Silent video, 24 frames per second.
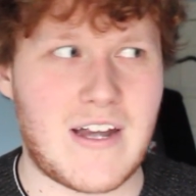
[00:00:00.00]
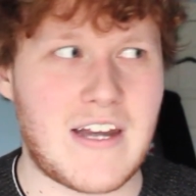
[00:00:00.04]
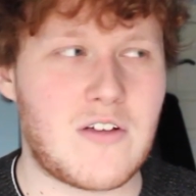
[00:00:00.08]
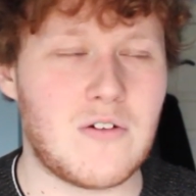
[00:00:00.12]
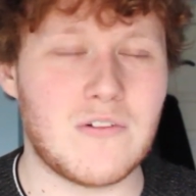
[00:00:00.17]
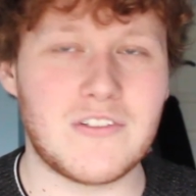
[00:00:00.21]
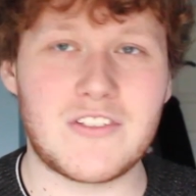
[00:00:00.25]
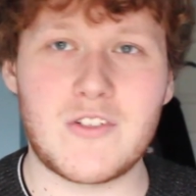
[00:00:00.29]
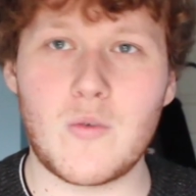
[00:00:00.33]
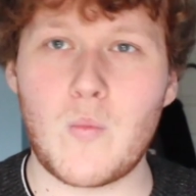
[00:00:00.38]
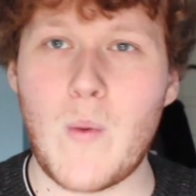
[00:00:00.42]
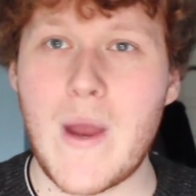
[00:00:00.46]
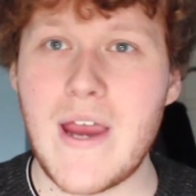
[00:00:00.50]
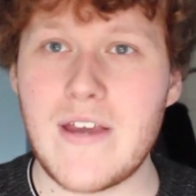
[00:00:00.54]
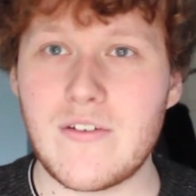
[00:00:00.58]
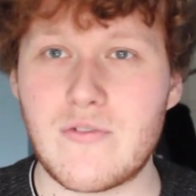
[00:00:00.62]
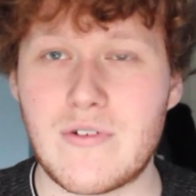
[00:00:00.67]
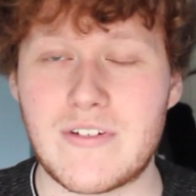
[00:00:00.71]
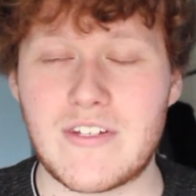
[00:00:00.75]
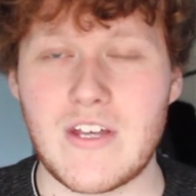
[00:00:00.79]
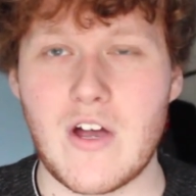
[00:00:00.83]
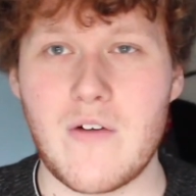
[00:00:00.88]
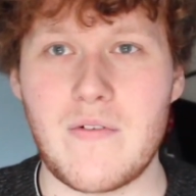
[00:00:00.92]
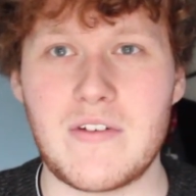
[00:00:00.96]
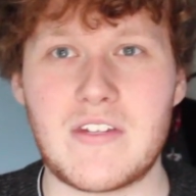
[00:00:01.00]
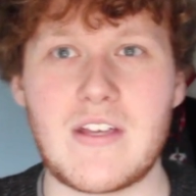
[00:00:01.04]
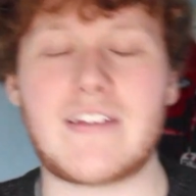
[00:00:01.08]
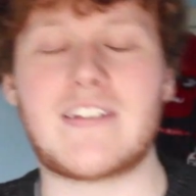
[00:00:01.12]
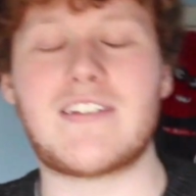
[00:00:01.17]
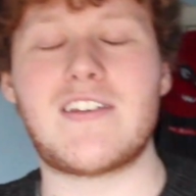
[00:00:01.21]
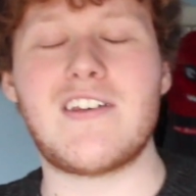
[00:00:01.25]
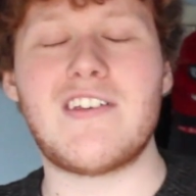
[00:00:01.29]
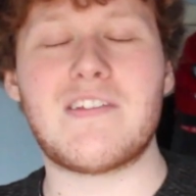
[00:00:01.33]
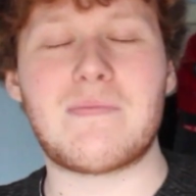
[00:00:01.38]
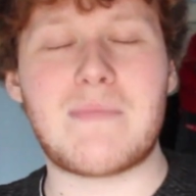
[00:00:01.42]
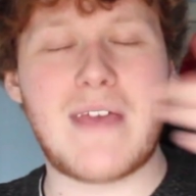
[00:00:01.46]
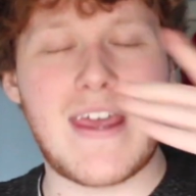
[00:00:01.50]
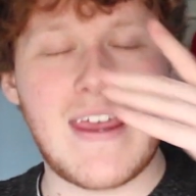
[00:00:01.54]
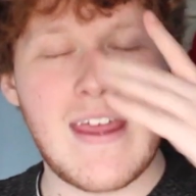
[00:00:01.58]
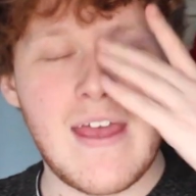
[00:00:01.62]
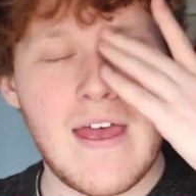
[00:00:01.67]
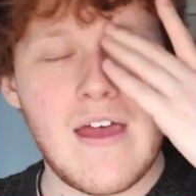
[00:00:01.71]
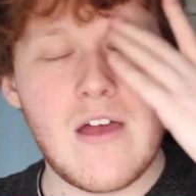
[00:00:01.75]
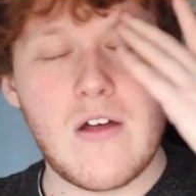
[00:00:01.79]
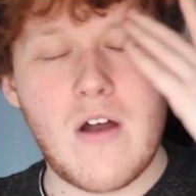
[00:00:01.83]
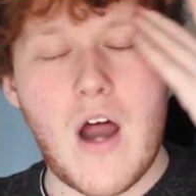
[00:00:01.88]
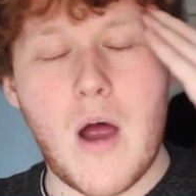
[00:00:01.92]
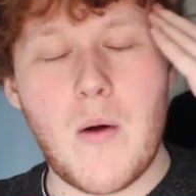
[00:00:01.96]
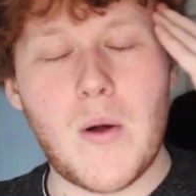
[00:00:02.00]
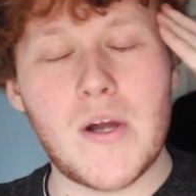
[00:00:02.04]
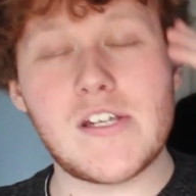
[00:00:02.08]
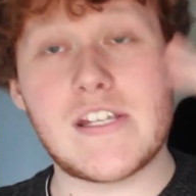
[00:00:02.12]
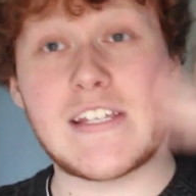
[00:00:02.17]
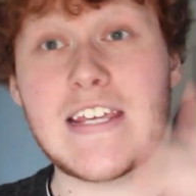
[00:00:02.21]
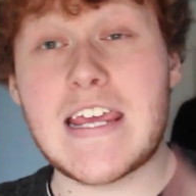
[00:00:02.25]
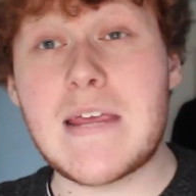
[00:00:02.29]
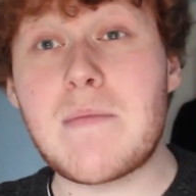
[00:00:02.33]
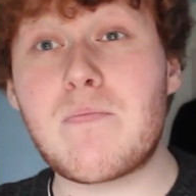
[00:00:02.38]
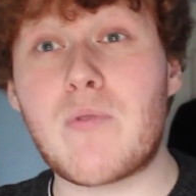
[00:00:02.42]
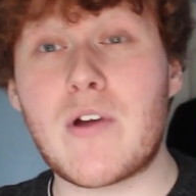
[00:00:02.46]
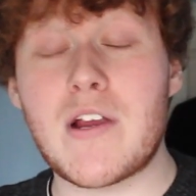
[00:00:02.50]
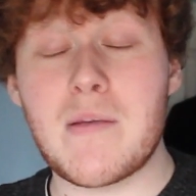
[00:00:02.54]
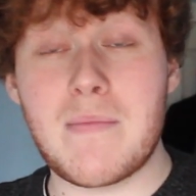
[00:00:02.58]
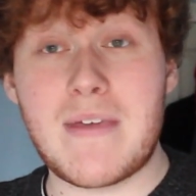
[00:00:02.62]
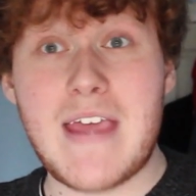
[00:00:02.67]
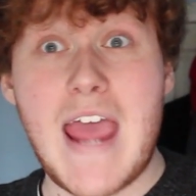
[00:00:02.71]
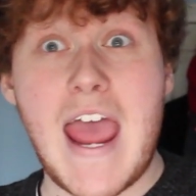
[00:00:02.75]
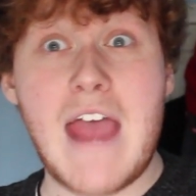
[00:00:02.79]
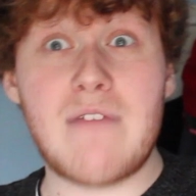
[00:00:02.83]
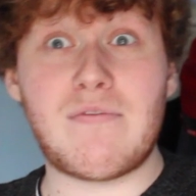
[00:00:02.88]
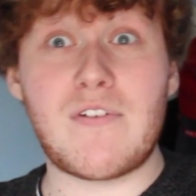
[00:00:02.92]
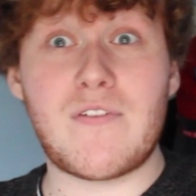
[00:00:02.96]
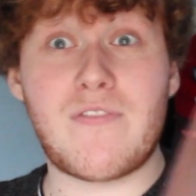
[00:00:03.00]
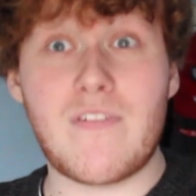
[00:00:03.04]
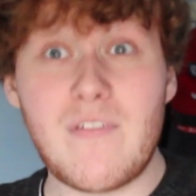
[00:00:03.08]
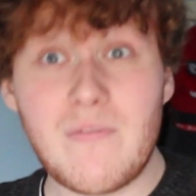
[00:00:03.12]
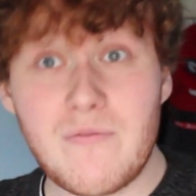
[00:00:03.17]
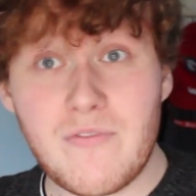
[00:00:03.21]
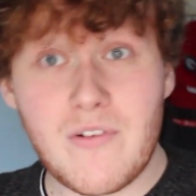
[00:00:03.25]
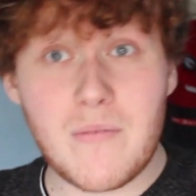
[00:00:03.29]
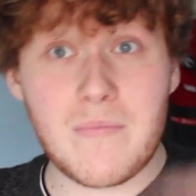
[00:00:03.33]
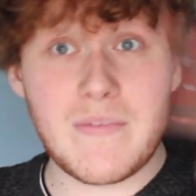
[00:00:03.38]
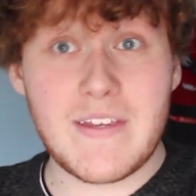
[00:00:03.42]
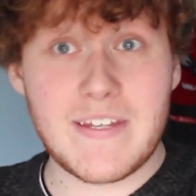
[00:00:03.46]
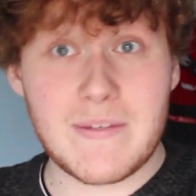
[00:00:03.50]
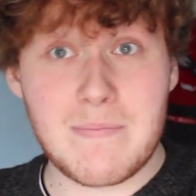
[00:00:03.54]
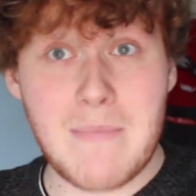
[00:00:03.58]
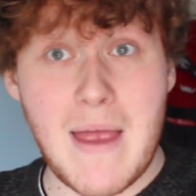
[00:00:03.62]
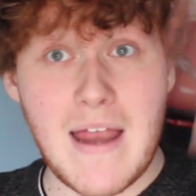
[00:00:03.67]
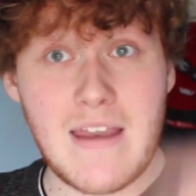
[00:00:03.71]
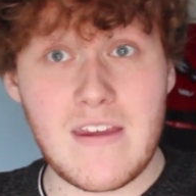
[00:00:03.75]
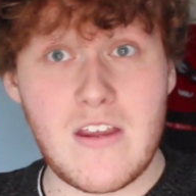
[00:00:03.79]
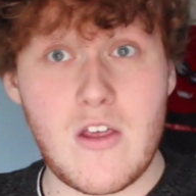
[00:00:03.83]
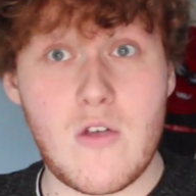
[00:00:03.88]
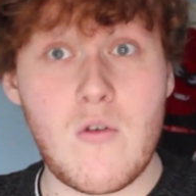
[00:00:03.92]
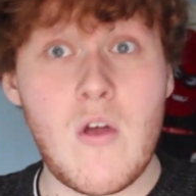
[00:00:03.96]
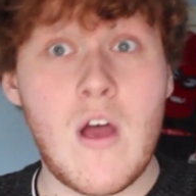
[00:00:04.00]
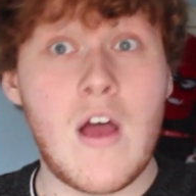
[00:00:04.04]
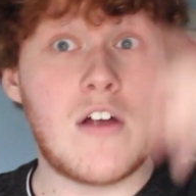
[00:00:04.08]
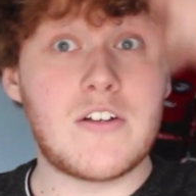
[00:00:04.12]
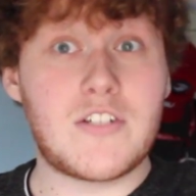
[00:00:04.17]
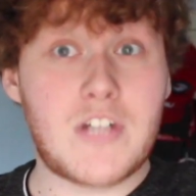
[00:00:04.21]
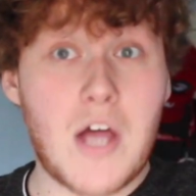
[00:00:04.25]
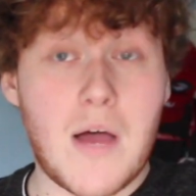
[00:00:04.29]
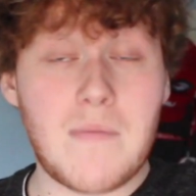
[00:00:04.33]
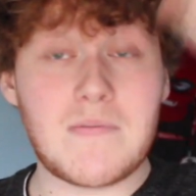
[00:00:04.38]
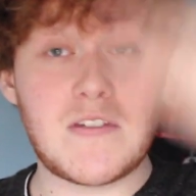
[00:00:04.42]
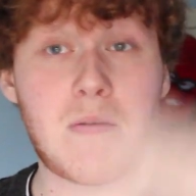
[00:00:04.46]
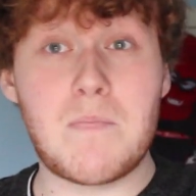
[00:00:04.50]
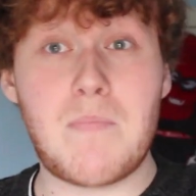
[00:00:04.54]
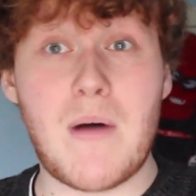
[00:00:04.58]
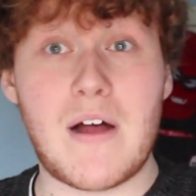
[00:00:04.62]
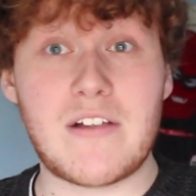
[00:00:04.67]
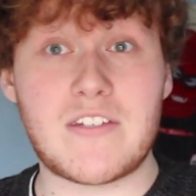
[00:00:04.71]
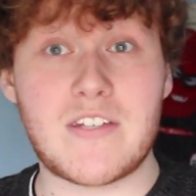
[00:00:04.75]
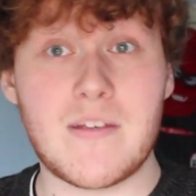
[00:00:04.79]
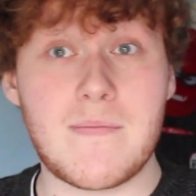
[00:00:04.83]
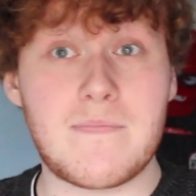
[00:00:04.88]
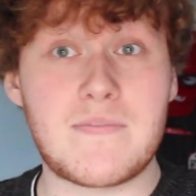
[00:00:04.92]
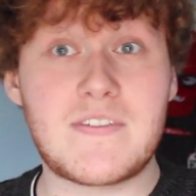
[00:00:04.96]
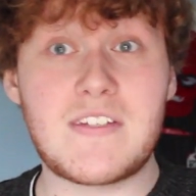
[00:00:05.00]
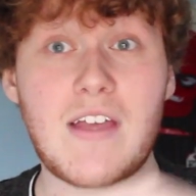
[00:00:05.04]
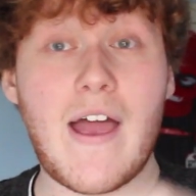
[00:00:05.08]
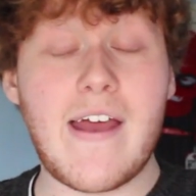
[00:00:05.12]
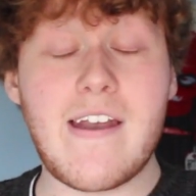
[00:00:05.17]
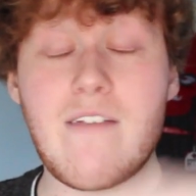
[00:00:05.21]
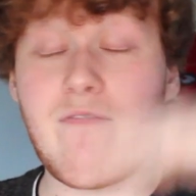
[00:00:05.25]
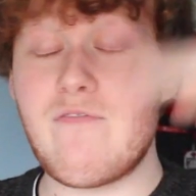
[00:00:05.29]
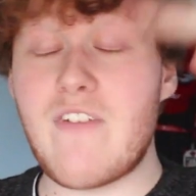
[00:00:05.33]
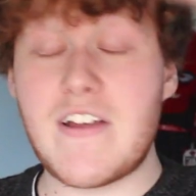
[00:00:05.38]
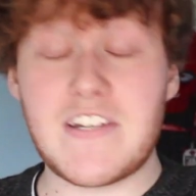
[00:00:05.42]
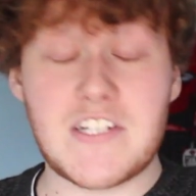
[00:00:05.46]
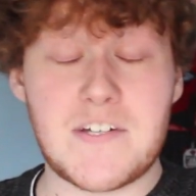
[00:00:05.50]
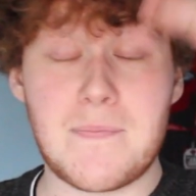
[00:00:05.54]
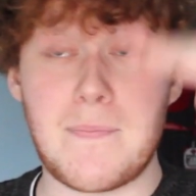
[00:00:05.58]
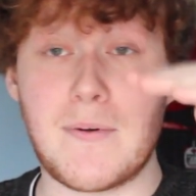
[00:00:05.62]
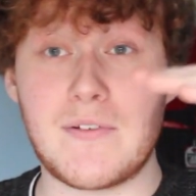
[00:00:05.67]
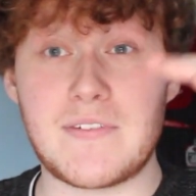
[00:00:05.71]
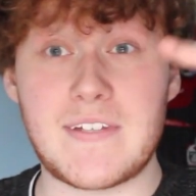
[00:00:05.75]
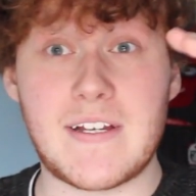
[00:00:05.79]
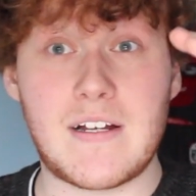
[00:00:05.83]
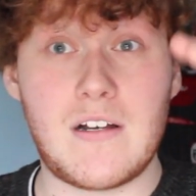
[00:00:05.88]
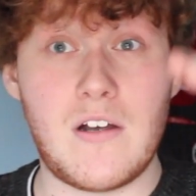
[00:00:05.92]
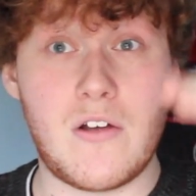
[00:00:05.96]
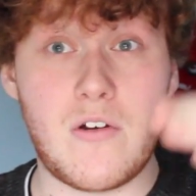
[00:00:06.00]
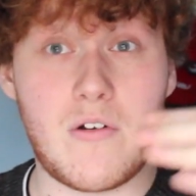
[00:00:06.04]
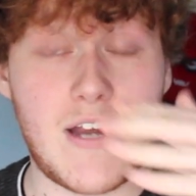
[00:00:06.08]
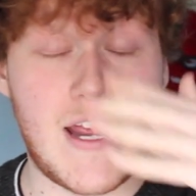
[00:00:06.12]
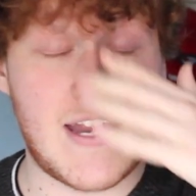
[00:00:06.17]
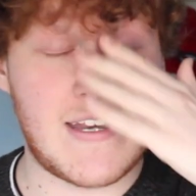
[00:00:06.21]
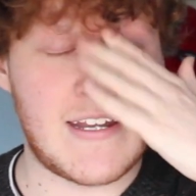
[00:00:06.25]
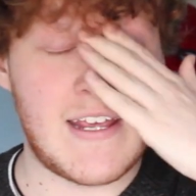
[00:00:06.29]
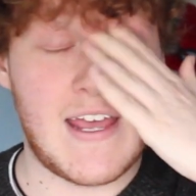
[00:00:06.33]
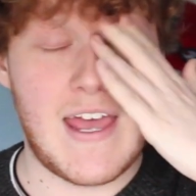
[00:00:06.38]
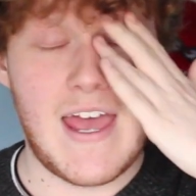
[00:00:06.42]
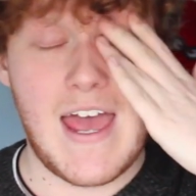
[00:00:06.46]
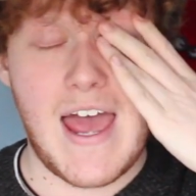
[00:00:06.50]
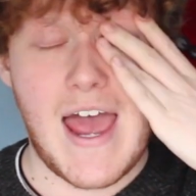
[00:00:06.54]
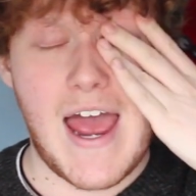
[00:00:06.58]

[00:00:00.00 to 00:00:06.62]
And he calls the waitress over. He's like, excuse me, I want you to keep bringing me everything from this menu, top to bottom, side and vegetables included.